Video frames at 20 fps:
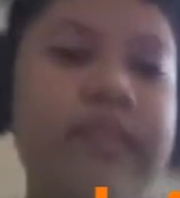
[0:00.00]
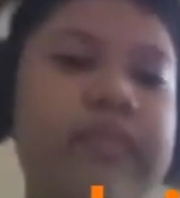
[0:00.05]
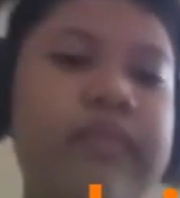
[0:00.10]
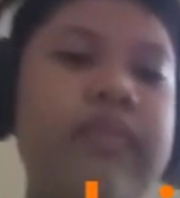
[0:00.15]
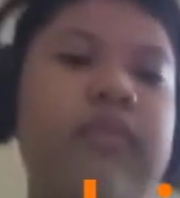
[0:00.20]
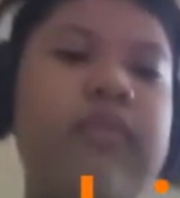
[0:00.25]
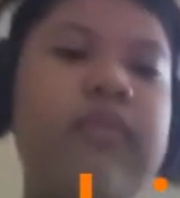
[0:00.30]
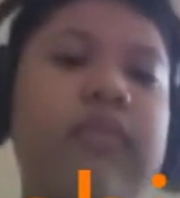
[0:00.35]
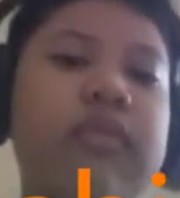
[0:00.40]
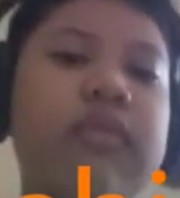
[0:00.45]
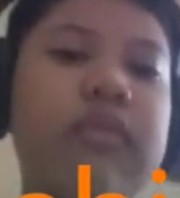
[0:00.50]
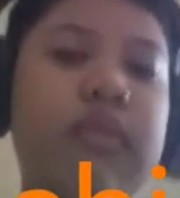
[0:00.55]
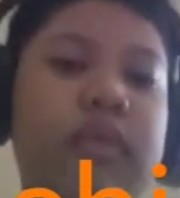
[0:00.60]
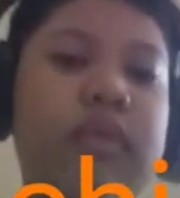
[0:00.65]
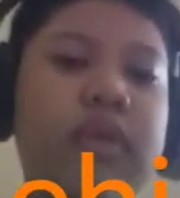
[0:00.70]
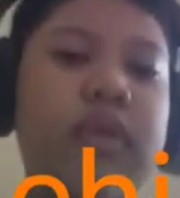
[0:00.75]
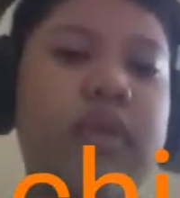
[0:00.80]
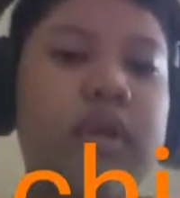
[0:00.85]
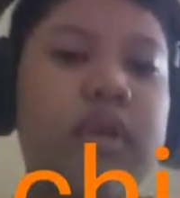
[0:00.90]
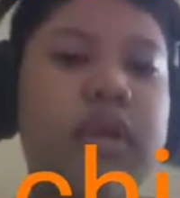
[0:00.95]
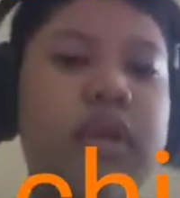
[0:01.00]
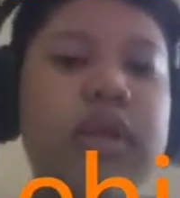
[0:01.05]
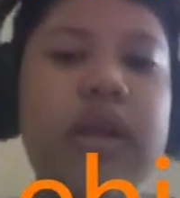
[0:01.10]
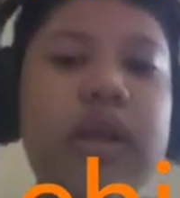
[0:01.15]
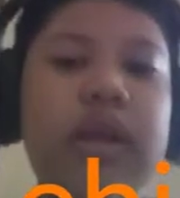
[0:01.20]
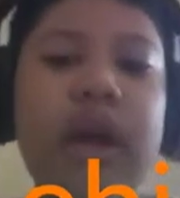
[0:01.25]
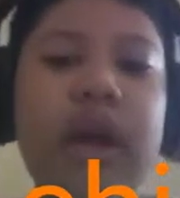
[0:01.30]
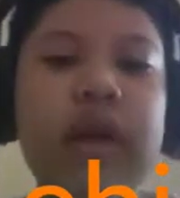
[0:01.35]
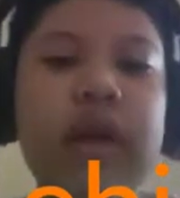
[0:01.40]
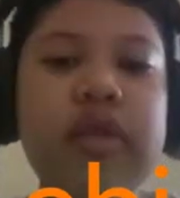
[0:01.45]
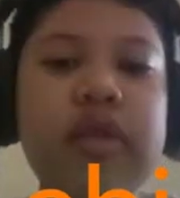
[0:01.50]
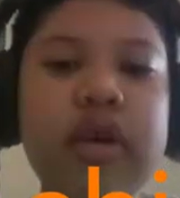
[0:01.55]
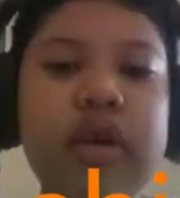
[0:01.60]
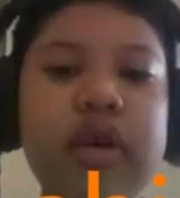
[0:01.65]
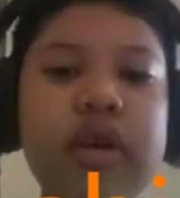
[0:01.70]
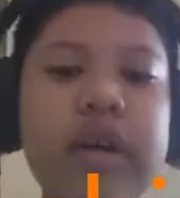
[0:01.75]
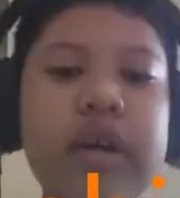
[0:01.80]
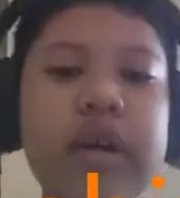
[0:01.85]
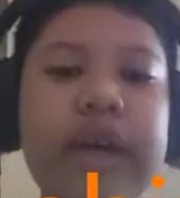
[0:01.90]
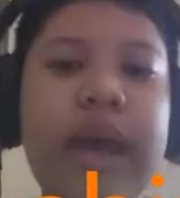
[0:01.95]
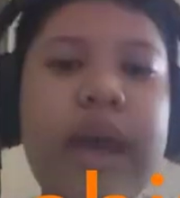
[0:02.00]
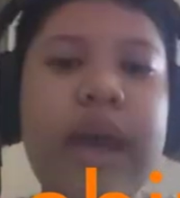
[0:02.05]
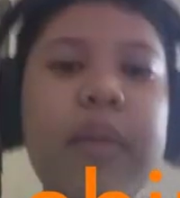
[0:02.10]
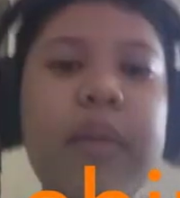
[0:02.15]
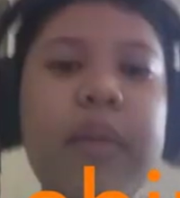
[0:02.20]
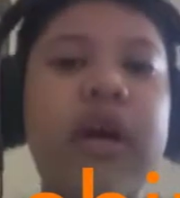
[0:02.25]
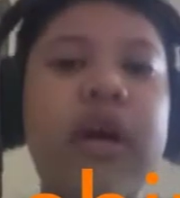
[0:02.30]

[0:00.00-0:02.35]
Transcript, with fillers: a camera. Yeah, I downloaded a